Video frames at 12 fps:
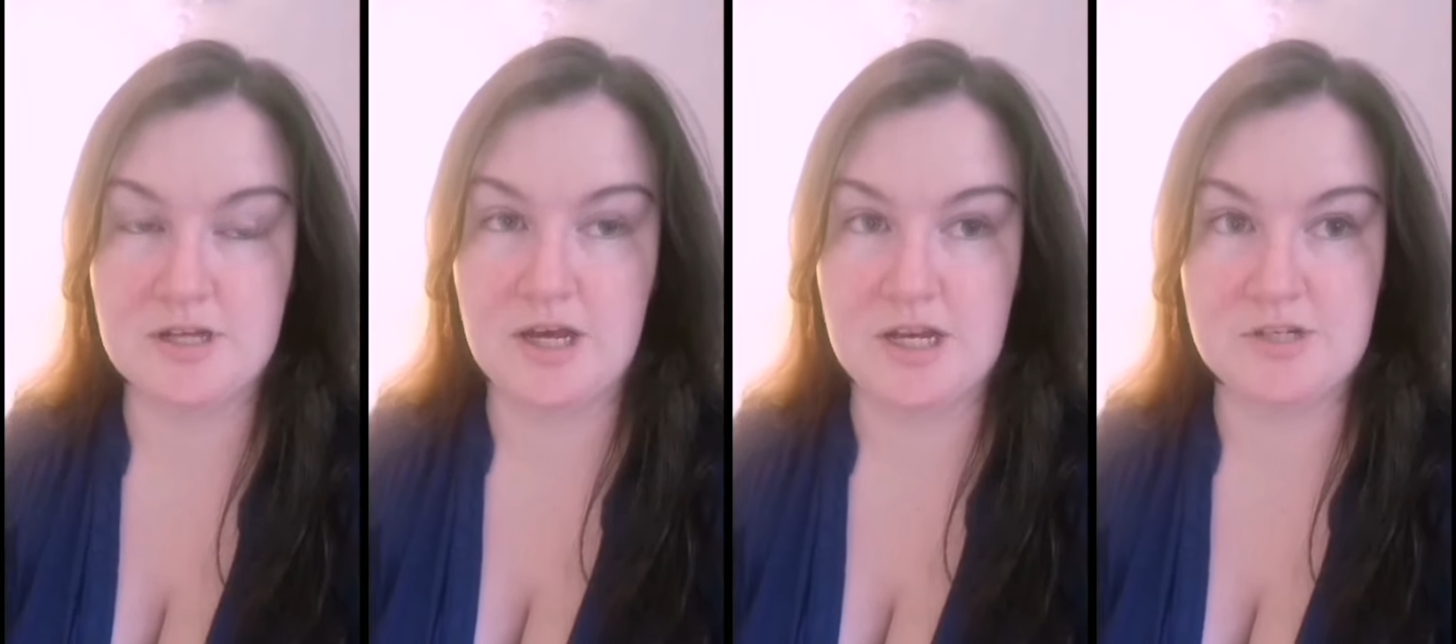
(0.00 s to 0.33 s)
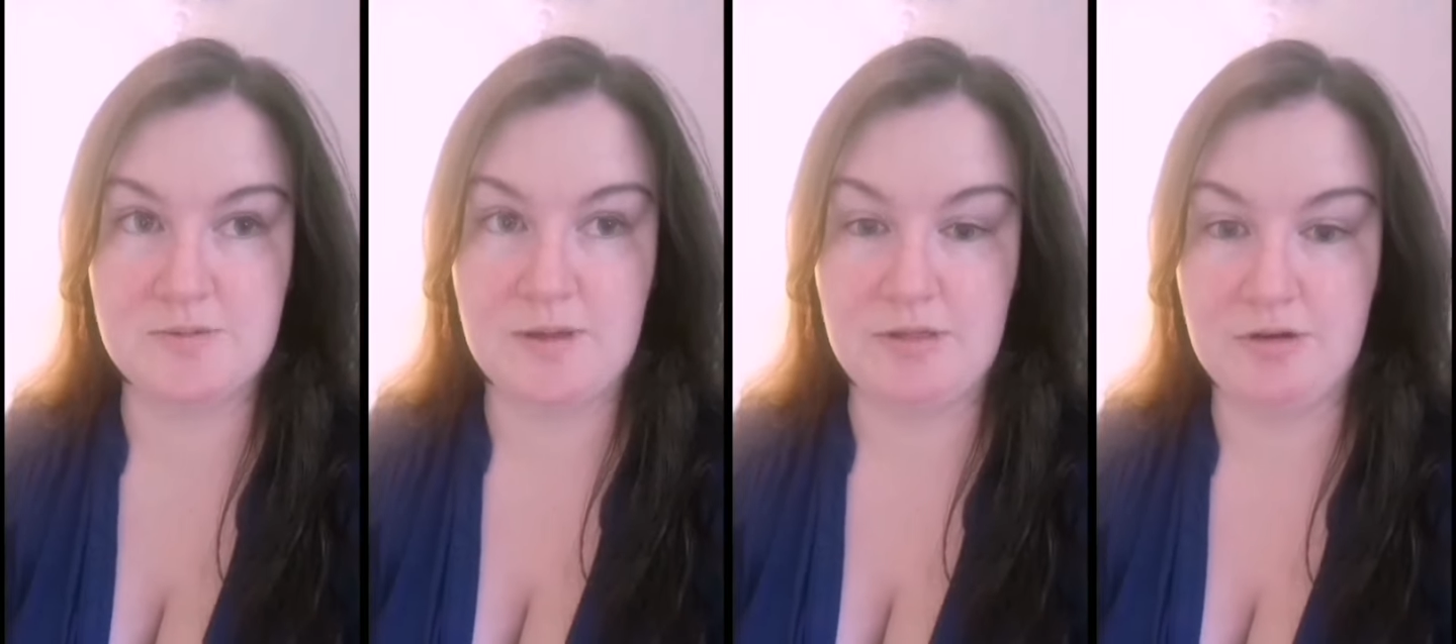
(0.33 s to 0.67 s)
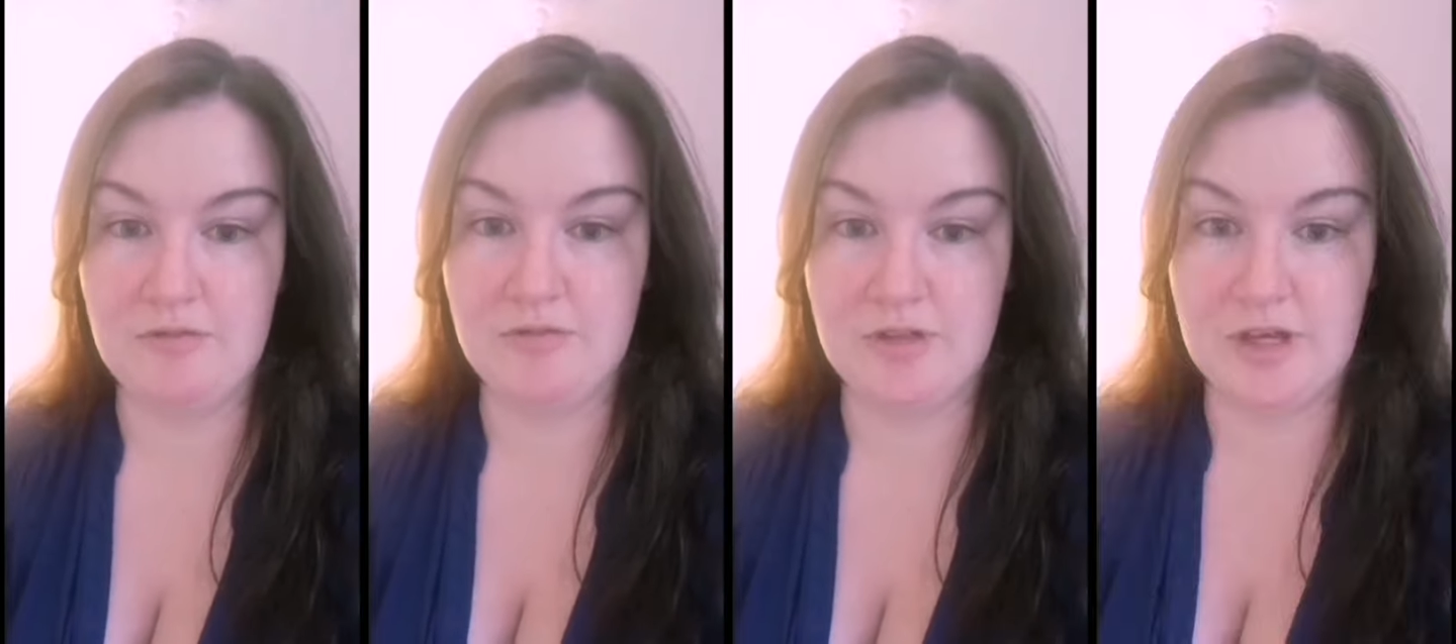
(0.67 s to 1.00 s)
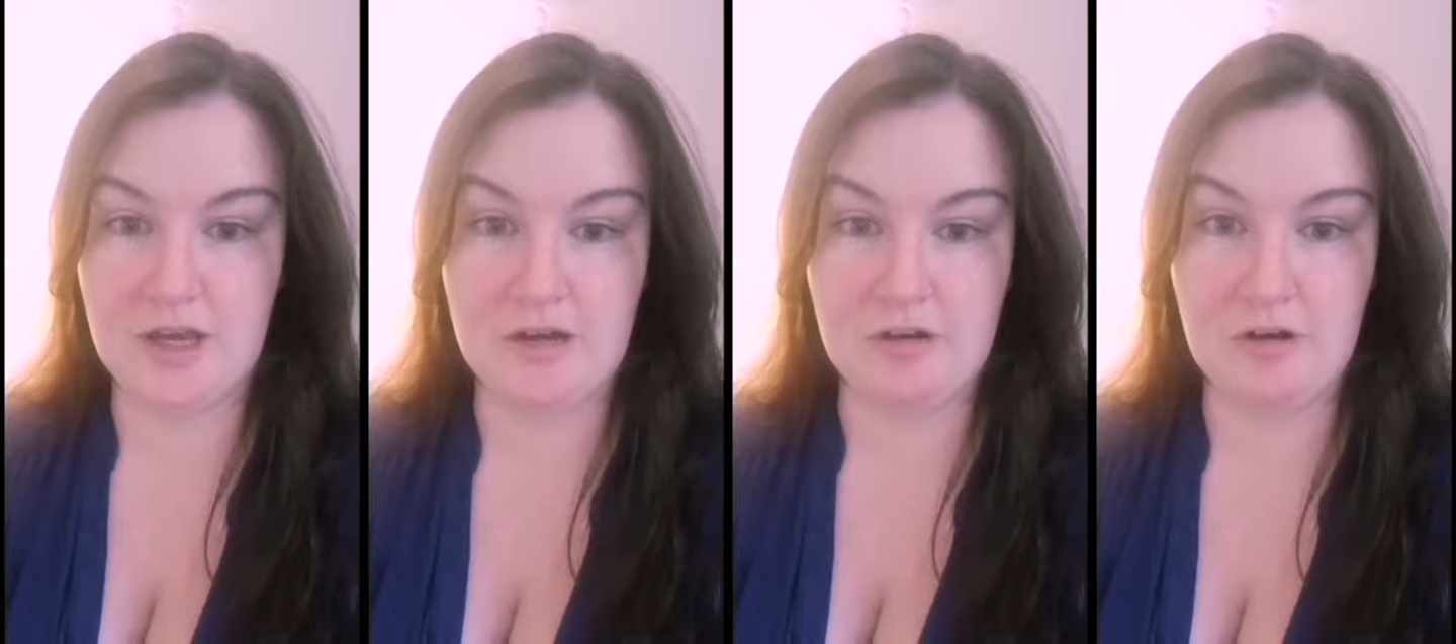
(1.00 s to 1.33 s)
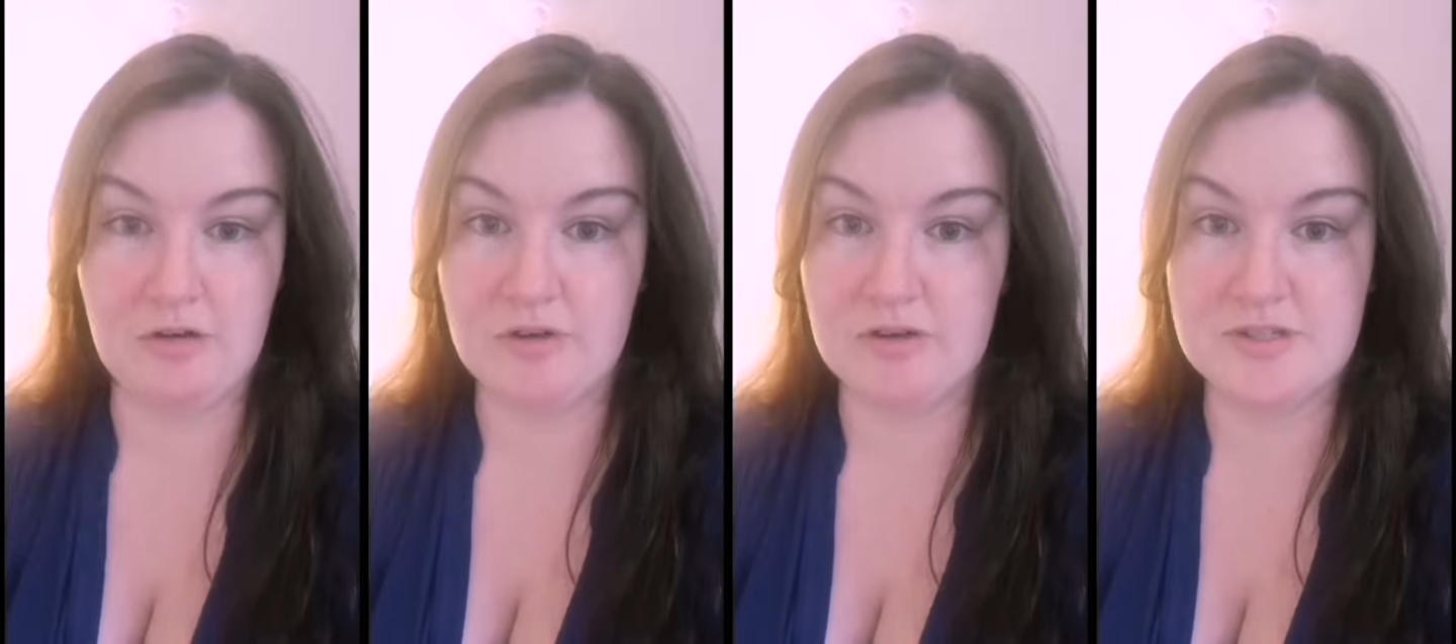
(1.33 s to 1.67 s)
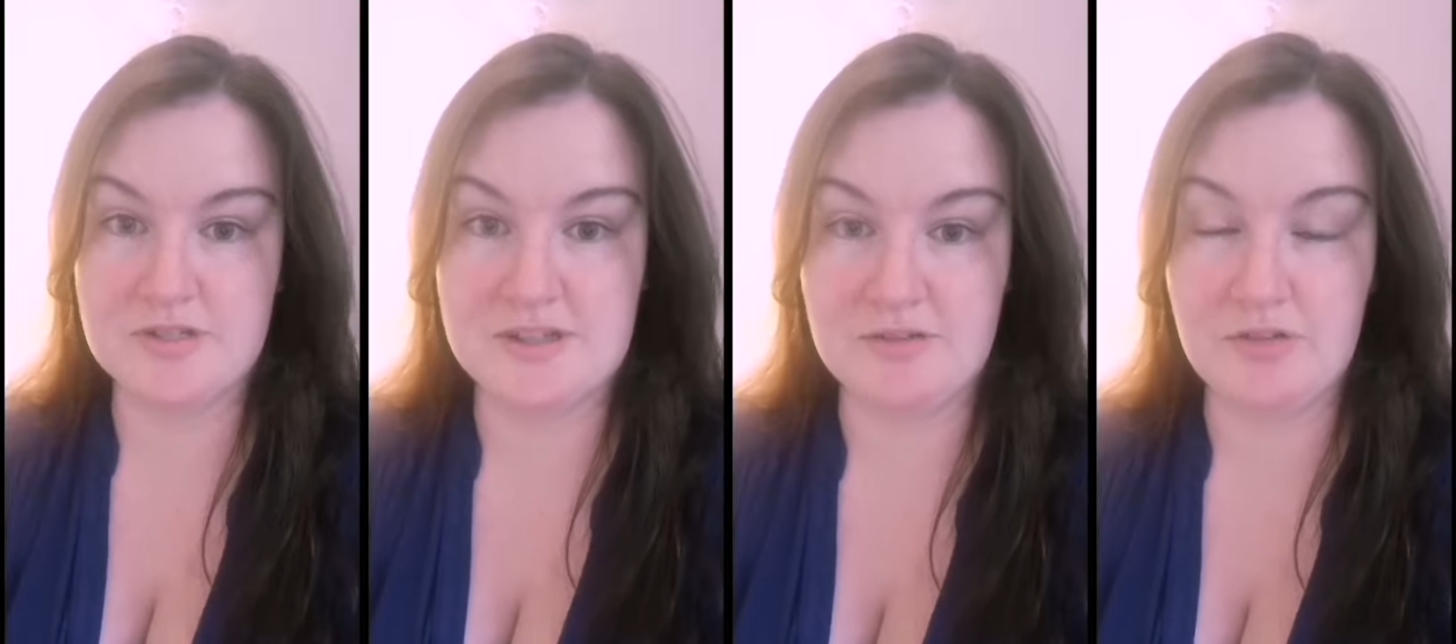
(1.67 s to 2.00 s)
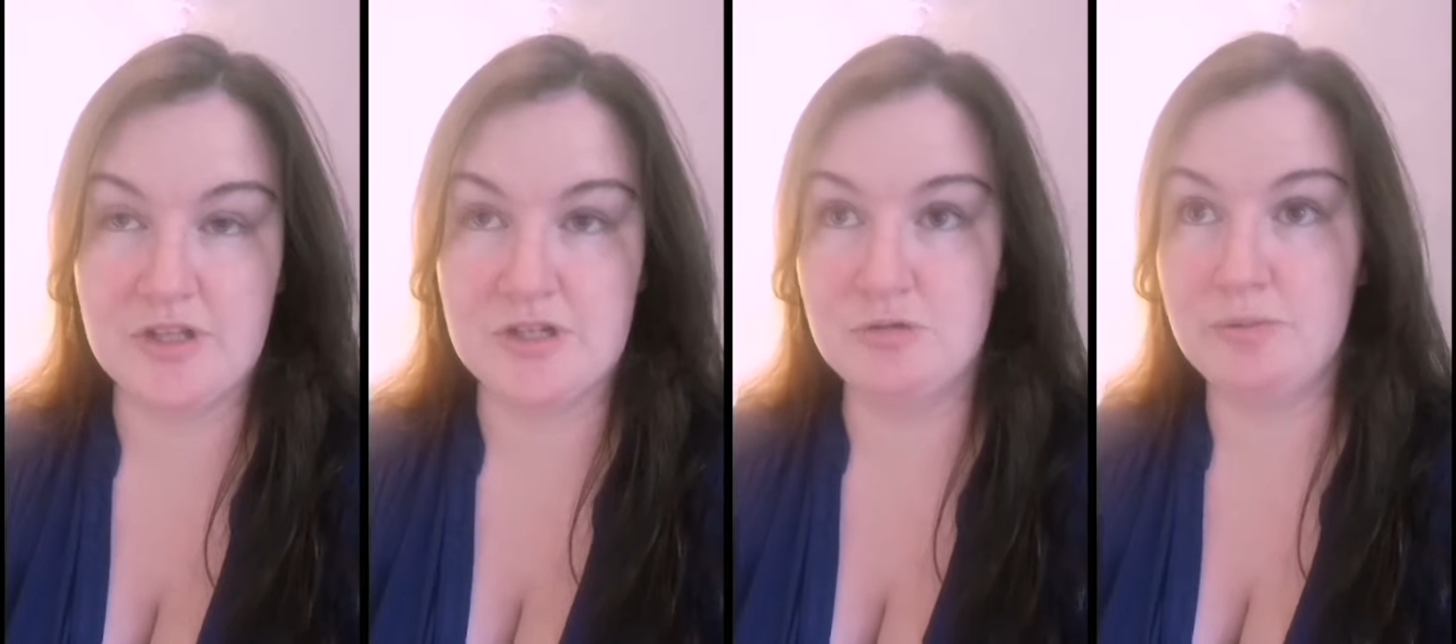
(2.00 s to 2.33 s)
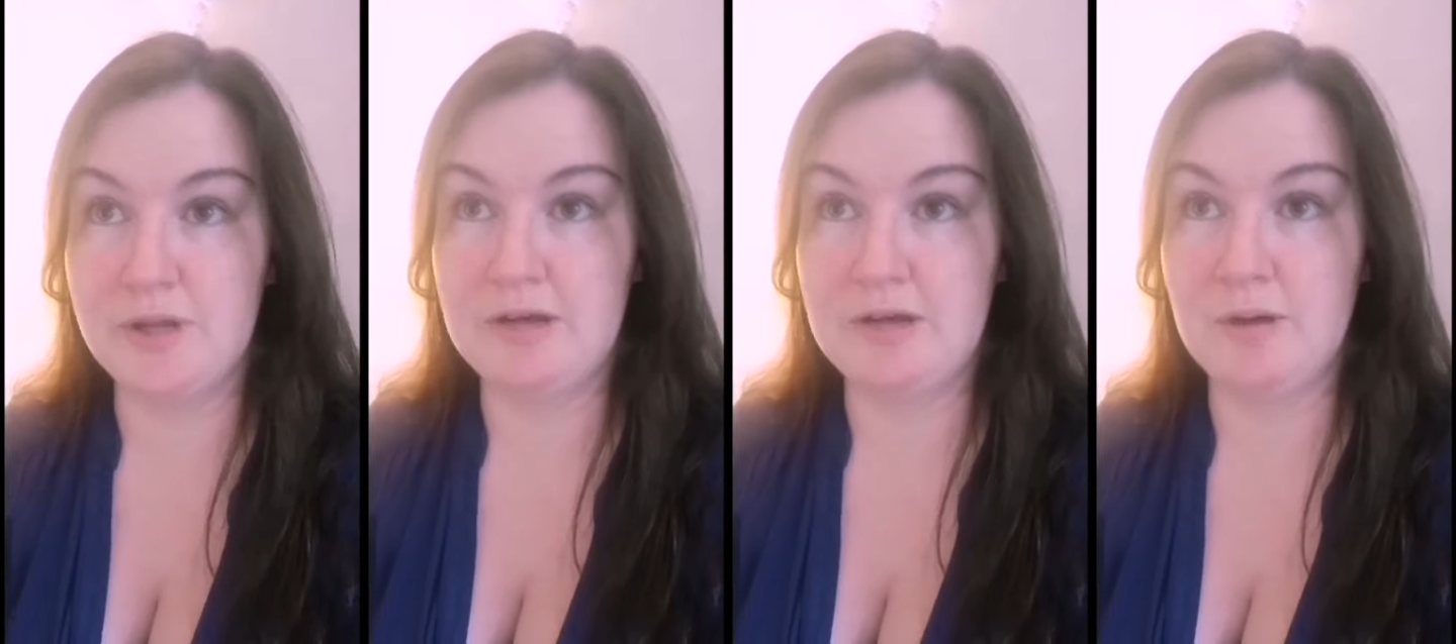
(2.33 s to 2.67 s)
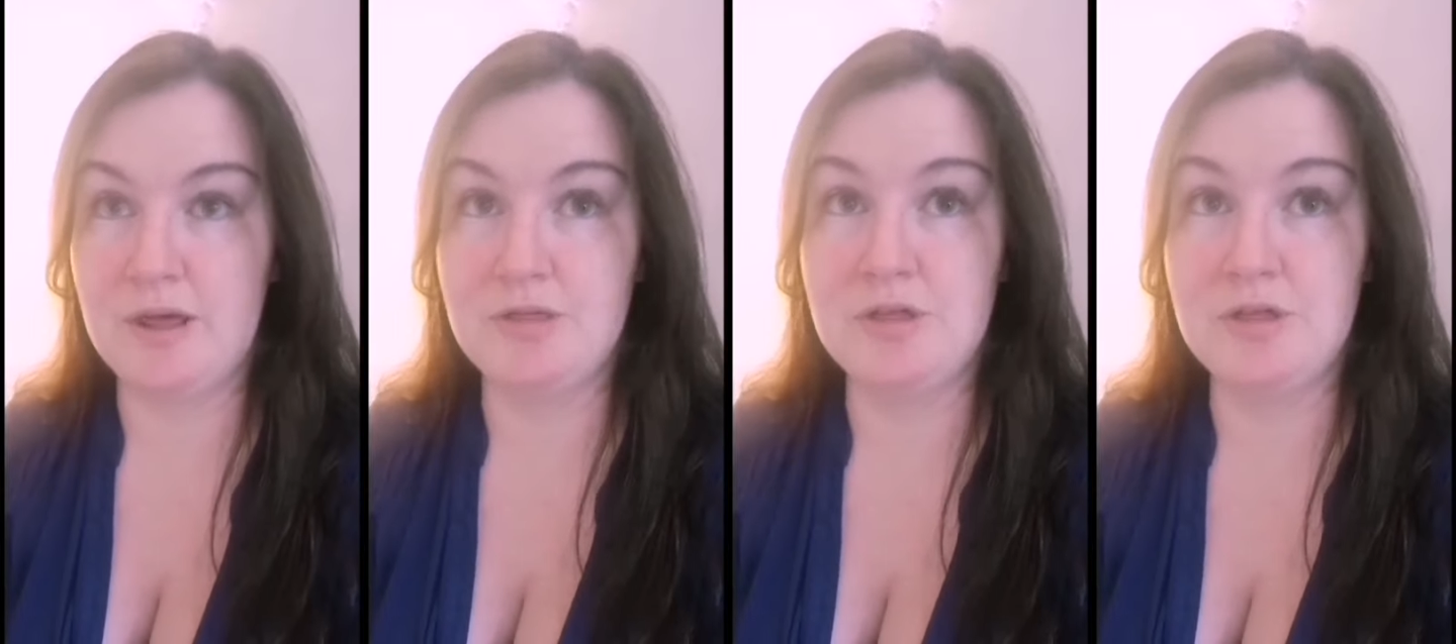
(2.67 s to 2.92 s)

I just went through everything and got rid of the stuff that they don't play with,